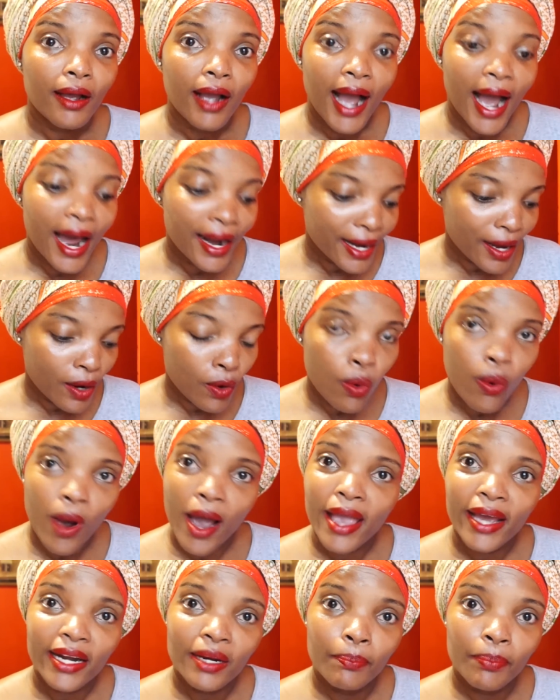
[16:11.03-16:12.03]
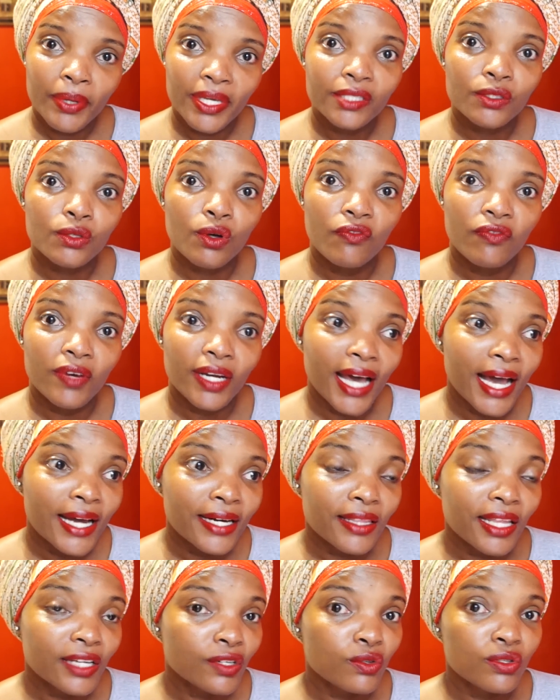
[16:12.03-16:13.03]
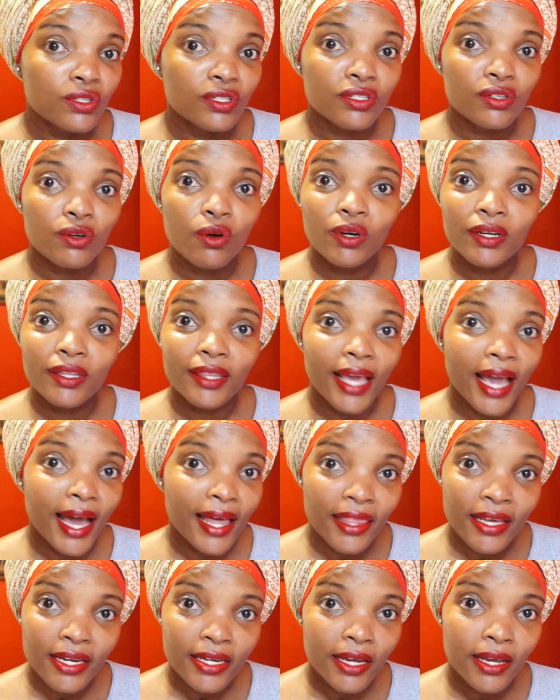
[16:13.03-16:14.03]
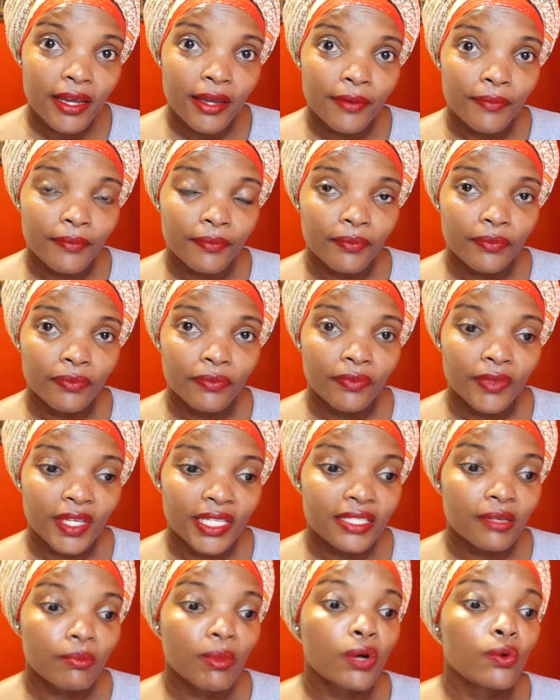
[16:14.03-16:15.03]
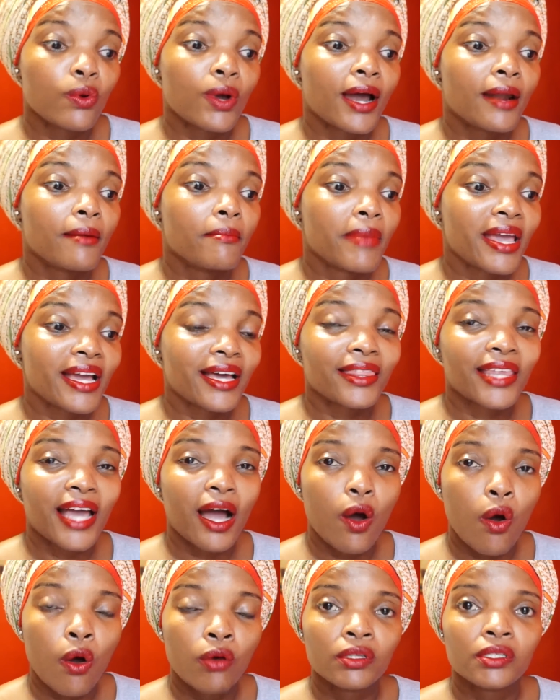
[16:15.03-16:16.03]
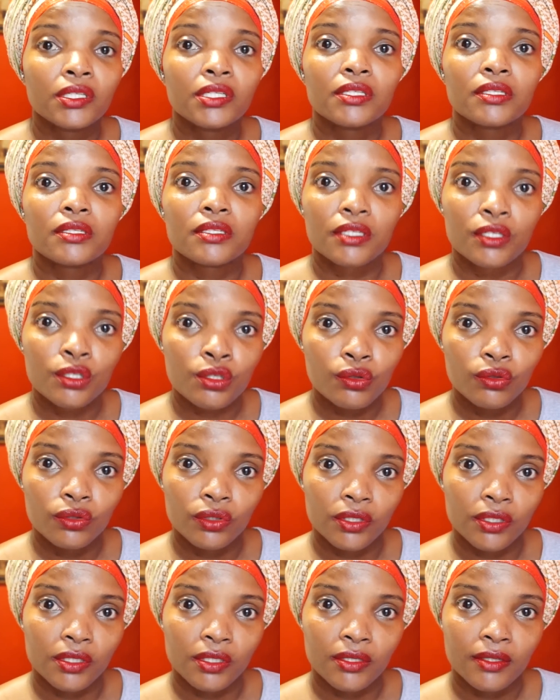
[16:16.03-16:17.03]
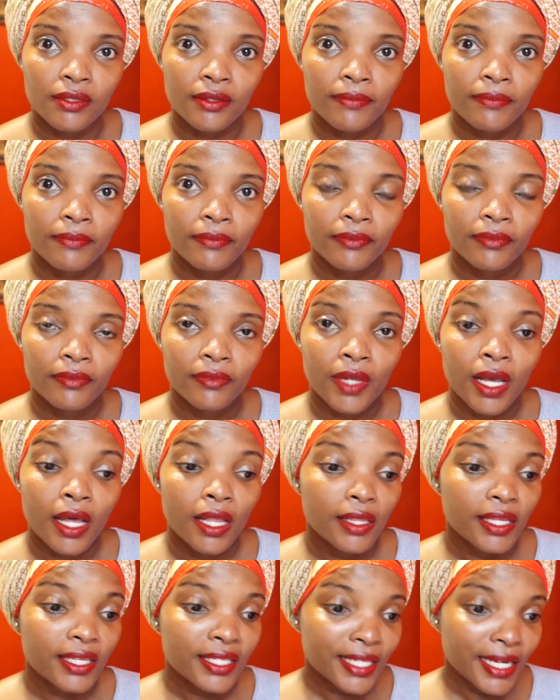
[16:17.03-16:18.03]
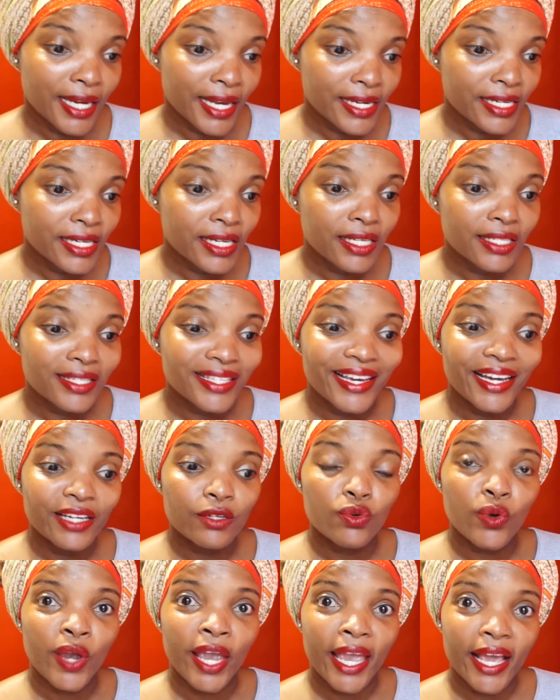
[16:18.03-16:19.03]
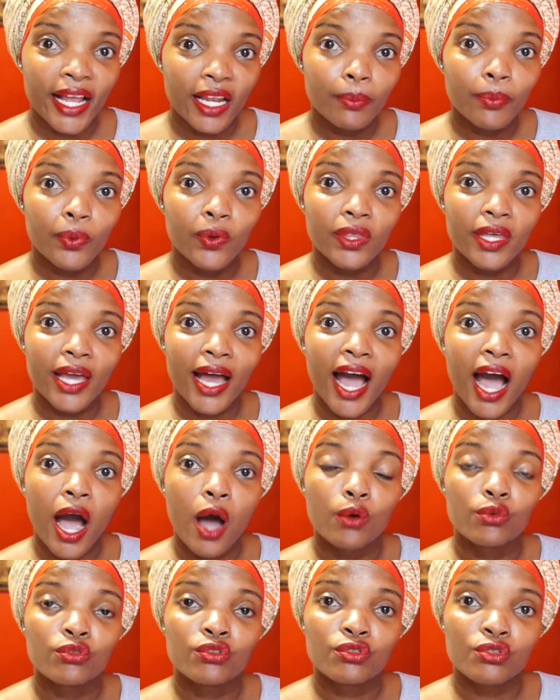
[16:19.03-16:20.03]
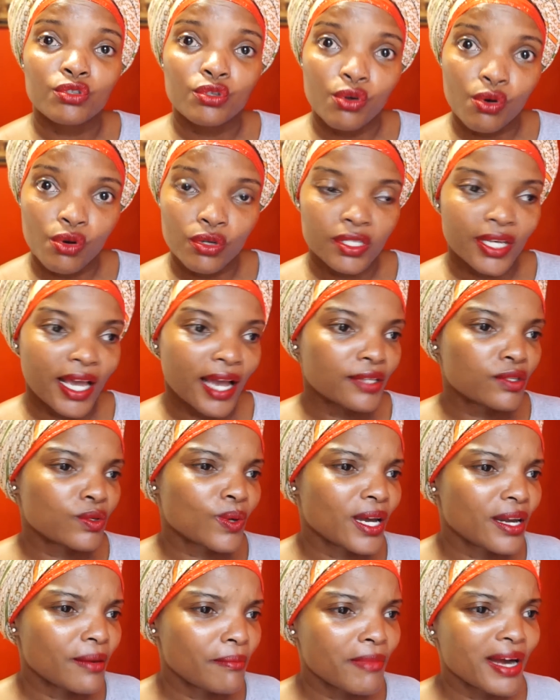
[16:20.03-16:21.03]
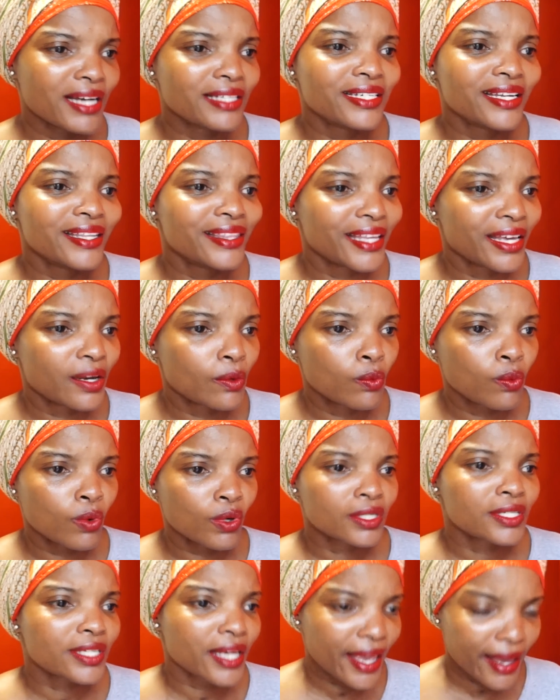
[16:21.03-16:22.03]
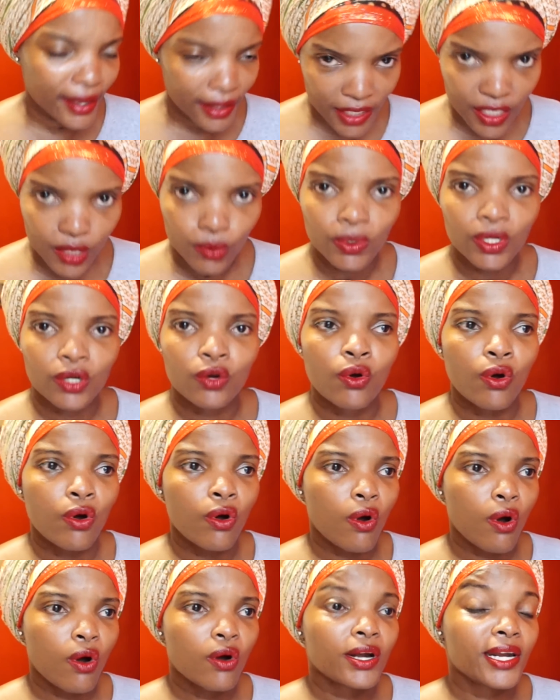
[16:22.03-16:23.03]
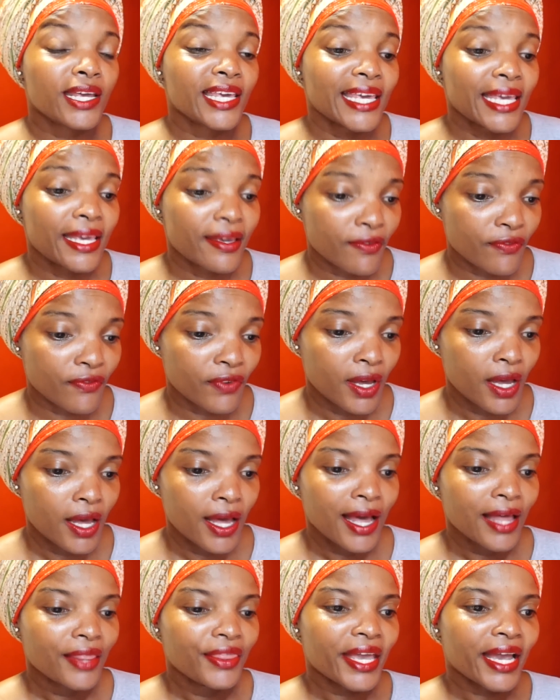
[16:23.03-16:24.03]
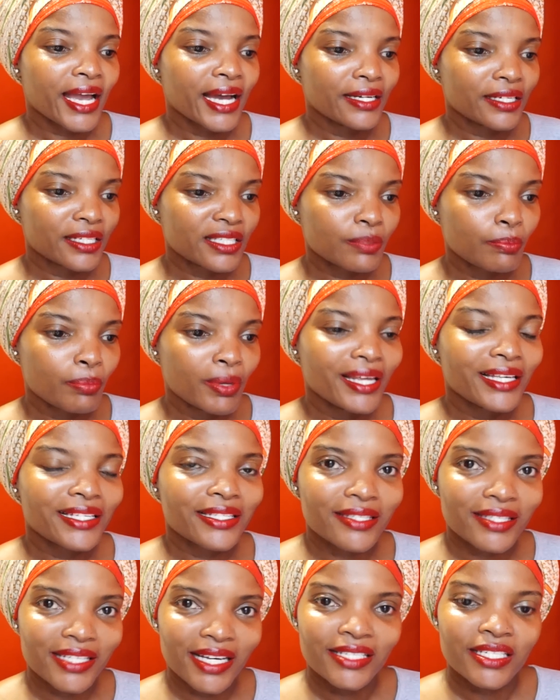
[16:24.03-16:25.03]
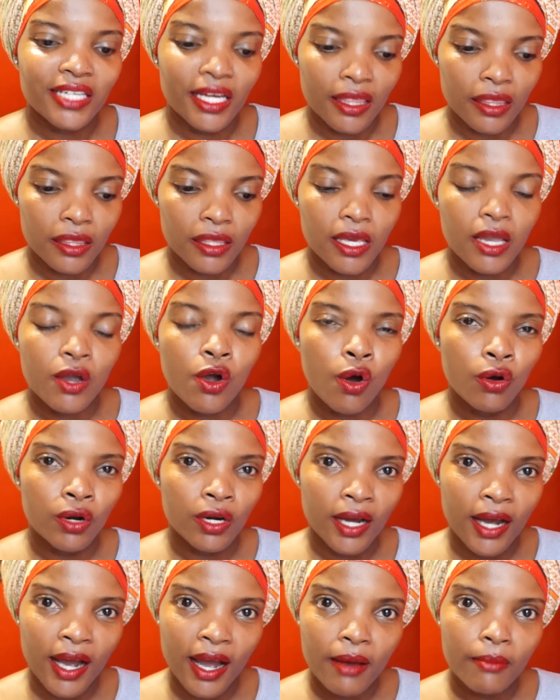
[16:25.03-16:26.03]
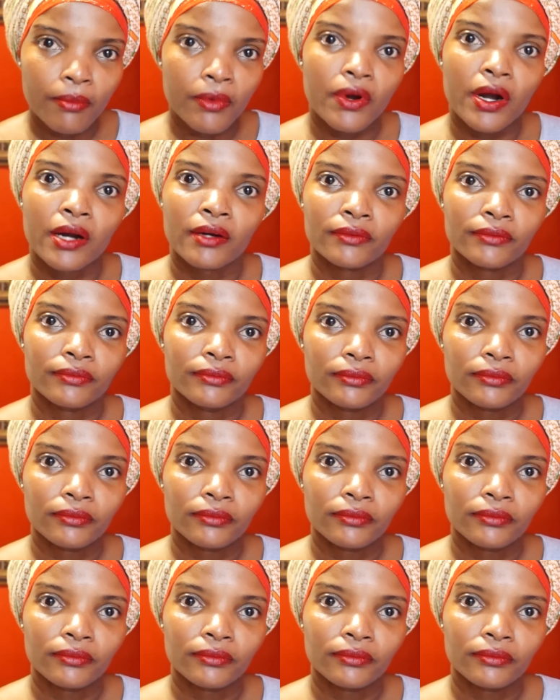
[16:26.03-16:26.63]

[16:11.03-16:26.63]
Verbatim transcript: an acquired piece of land that you just got the other day. Someone who can make their own decisions this lady is here to help with the house chores. Guys, you can imagine then what else will go on if they can display such a thing on camera.